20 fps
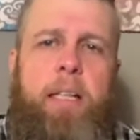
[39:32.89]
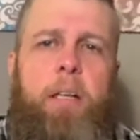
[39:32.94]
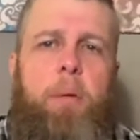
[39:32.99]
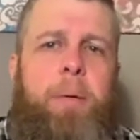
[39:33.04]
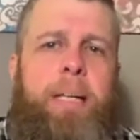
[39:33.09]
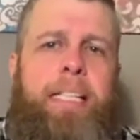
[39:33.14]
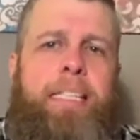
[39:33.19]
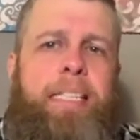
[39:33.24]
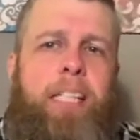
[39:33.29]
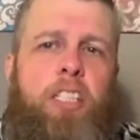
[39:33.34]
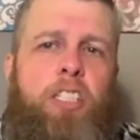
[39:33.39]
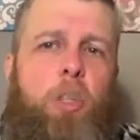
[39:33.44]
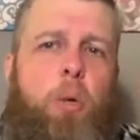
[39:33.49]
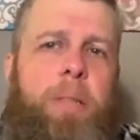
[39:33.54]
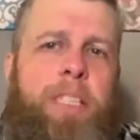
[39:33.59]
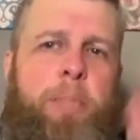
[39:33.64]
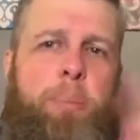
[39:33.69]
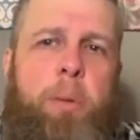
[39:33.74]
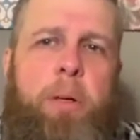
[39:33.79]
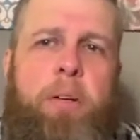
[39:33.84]
when he starts
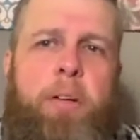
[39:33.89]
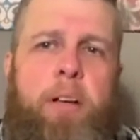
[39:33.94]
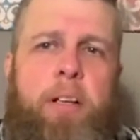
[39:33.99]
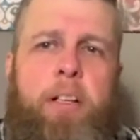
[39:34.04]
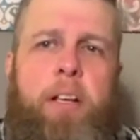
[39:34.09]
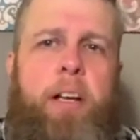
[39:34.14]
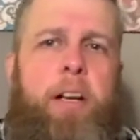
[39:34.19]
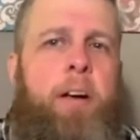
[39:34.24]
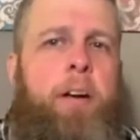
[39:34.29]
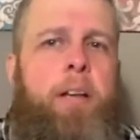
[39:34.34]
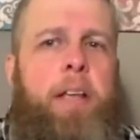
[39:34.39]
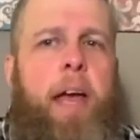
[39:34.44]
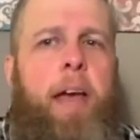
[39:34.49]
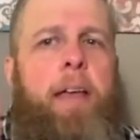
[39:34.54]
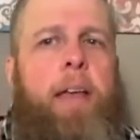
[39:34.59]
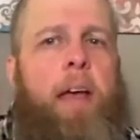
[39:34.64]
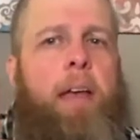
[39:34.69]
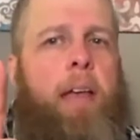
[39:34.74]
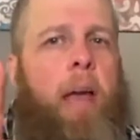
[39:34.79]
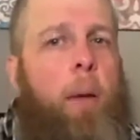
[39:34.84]
whispering in your ear, yeah,
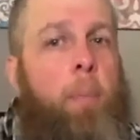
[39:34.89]
yeah, yeah,